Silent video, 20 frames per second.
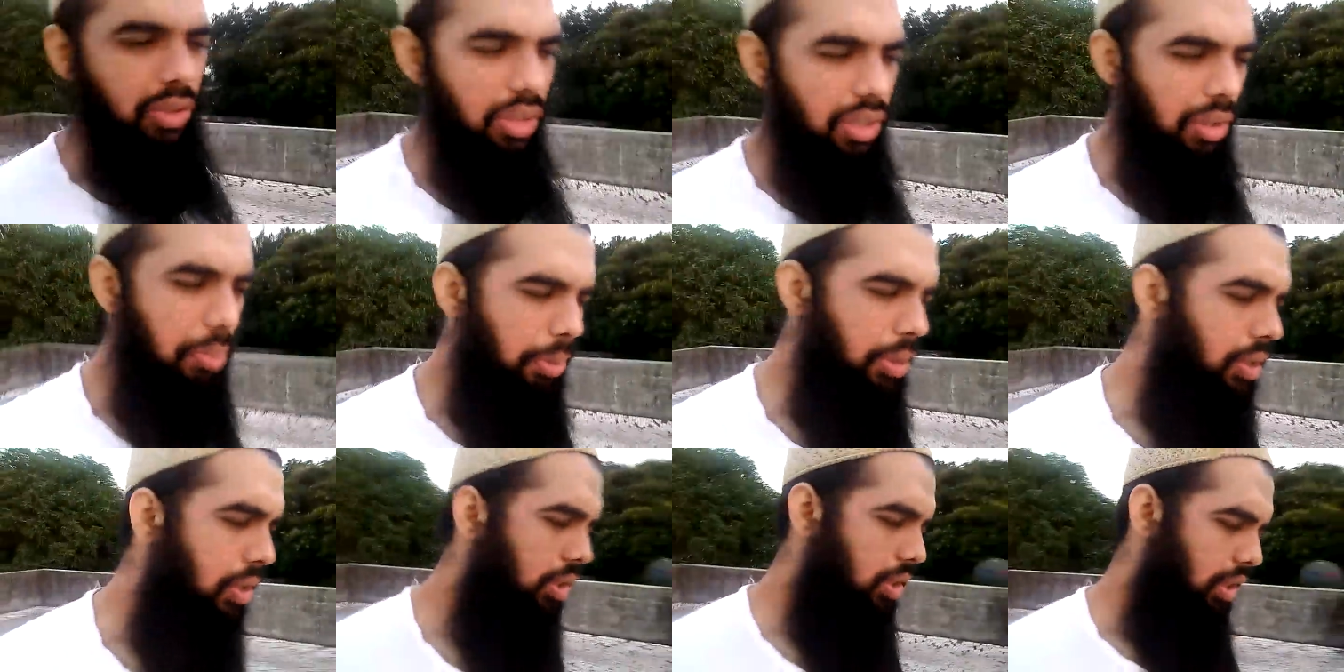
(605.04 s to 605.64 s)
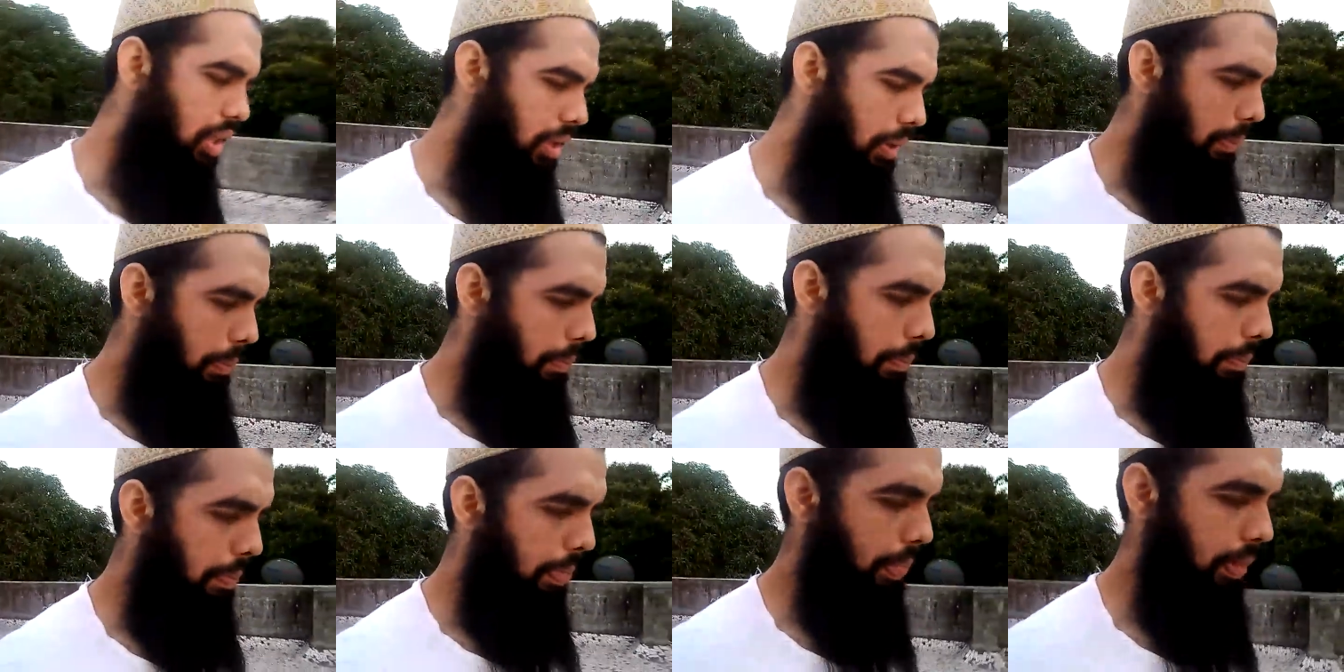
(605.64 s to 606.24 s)
gonna be good.
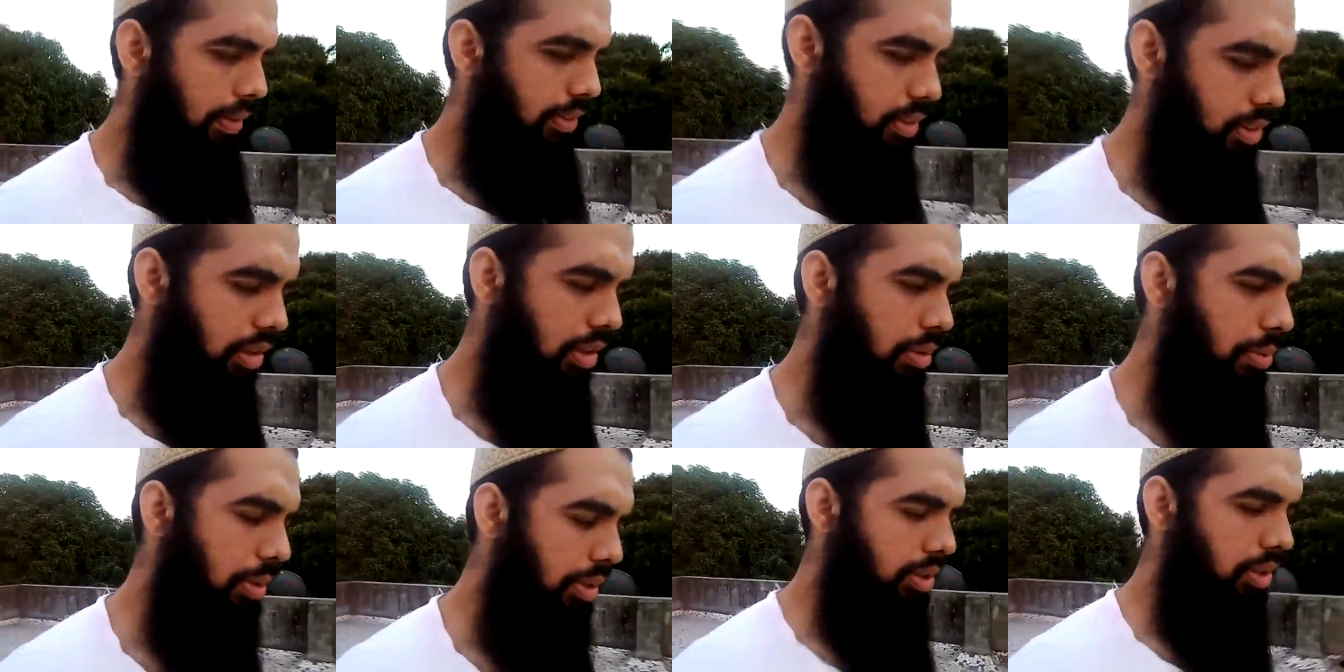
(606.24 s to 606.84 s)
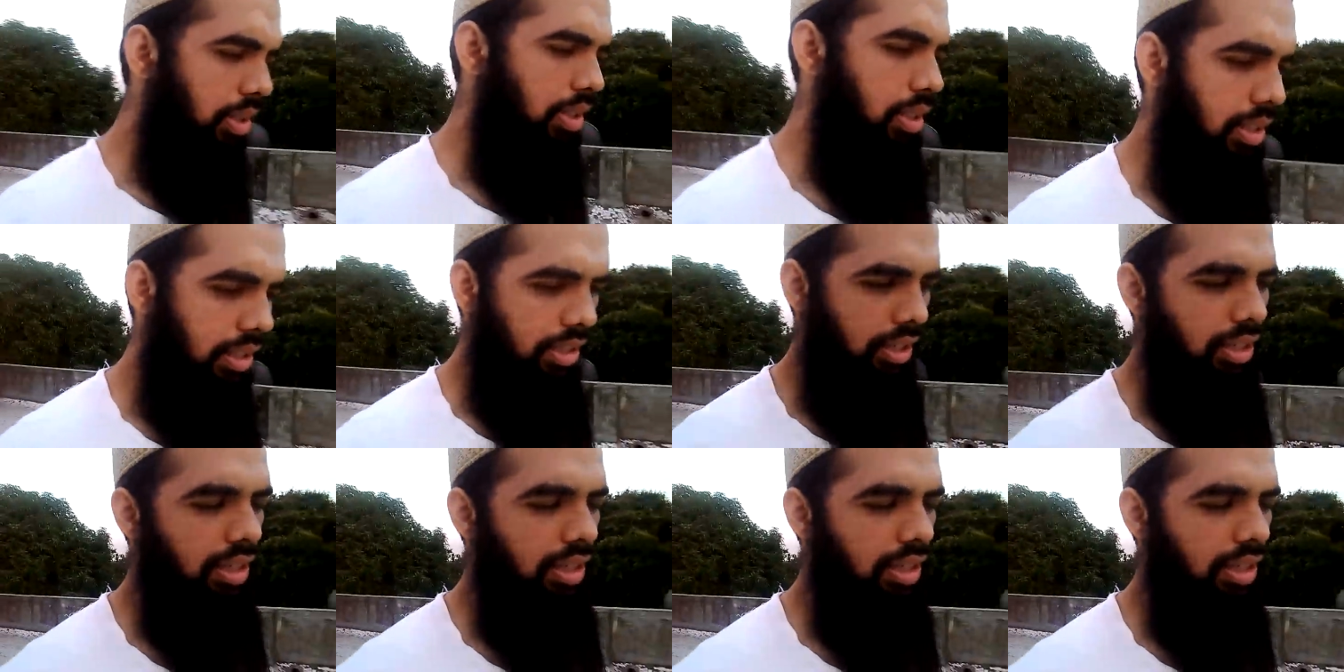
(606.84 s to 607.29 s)
It's gonna be good.